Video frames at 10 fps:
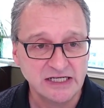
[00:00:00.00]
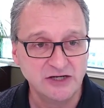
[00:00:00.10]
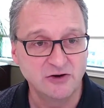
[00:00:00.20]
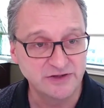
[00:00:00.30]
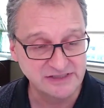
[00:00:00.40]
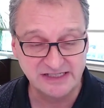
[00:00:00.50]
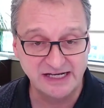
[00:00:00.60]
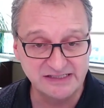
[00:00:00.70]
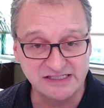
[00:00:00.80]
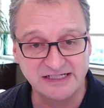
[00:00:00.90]
this is
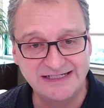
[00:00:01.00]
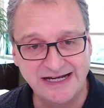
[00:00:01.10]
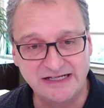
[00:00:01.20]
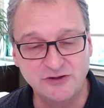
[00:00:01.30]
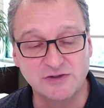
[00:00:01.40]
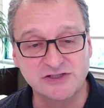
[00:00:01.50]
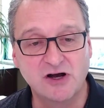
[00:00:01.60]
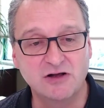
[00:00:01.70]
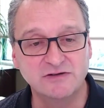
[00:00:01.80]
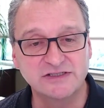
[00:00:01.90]
again just the Canadian US
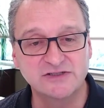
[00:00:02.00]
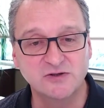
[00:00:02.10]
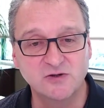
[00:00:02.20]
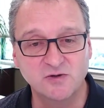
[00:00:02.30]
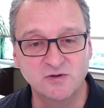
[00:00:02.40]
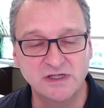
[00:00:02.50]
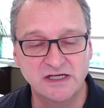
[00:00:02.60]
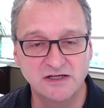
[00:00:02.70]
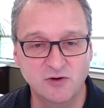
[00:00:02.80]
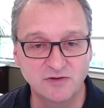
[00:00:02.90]
dollar. And so
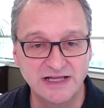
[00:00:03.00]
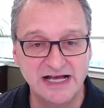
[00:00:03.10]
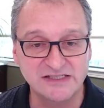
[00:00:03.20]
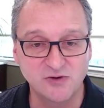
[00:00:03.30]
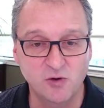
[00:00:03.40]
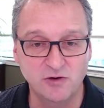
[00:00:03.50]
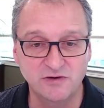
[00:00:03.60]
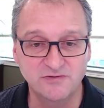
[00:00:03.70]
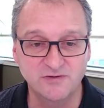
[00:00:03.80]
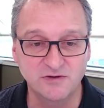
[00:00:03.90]
over the last
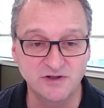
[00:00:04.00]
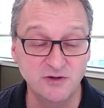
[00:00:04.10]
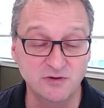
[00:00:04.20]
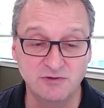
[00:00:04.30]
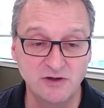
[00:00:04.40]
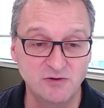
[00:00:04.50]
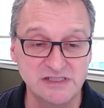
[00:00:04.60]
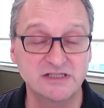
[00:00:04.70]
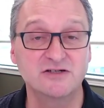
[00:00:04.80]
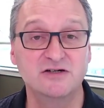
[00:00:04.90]
quarter for Q3
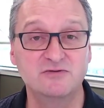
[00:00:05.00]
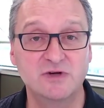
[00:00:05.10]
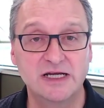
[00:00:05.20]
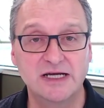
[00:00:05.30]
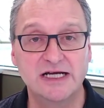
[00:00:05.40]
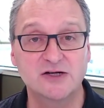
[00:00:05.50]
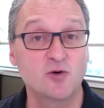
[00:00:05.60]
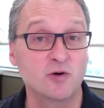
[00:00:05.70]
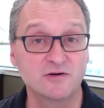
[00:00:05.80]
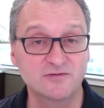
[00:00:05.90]
wasn't a good
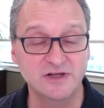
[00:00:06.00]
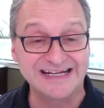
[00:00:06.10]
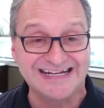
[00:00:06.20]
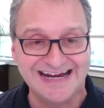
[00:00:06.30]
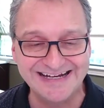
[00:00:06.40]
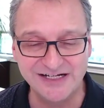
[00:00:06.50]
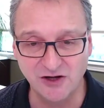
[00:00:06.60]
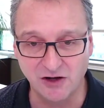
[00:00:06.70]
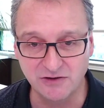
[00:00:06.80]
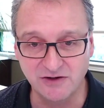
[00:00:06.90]
quarter for the Canadian
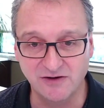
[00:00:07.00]
dollar.